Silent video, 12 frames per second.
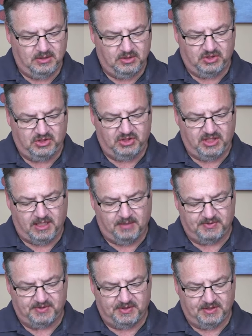
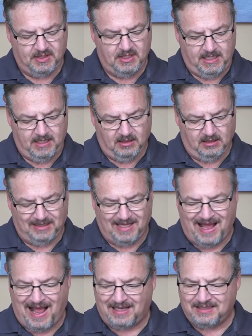ships in a
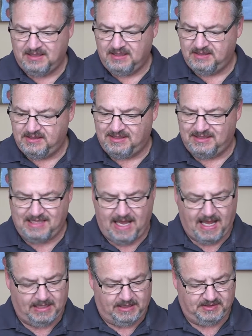locked
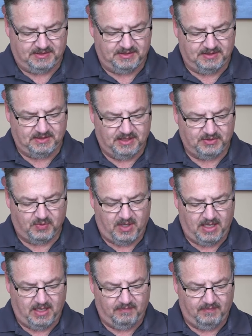status, and so that's
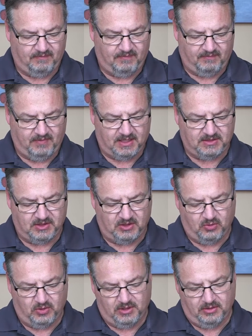why I, I've got to
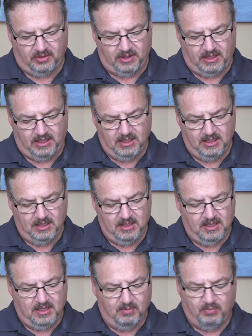quickly
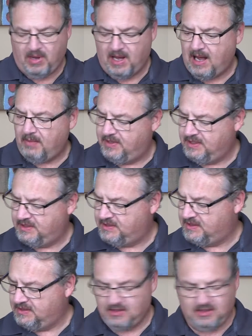pop
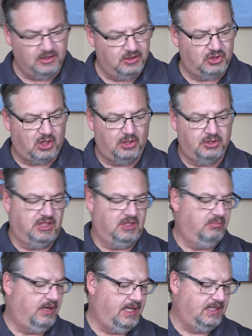this into the
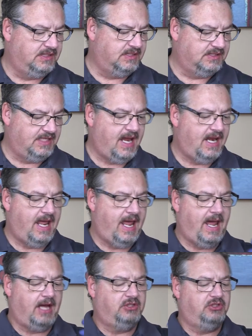charging base because that
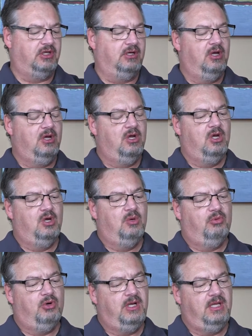action,
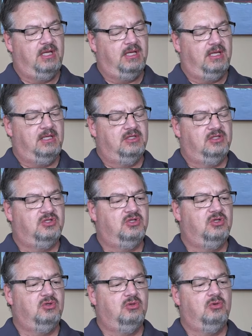putting it
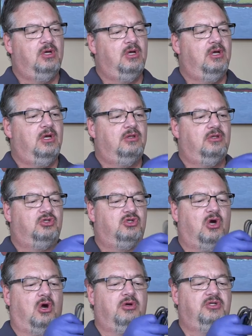into the
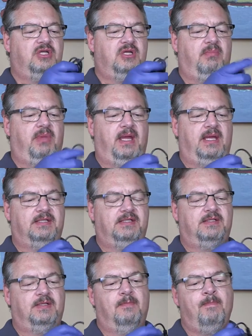charging
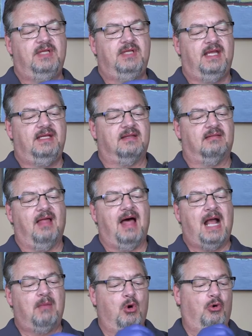base, takes the
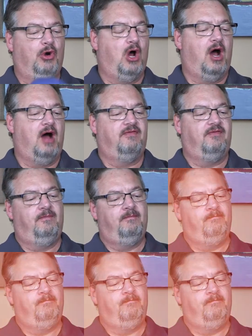lock mode off.